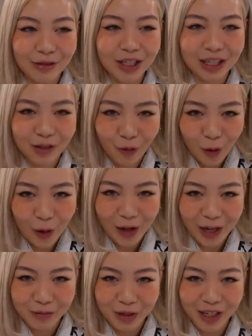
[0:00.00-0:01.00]
which is 4
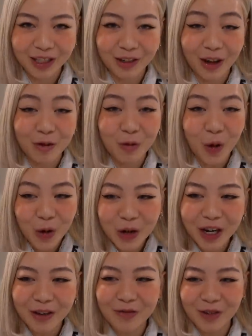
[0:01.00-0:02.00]
a.m. here, so I
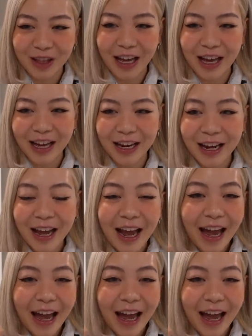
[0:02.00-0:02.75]
woke up for that.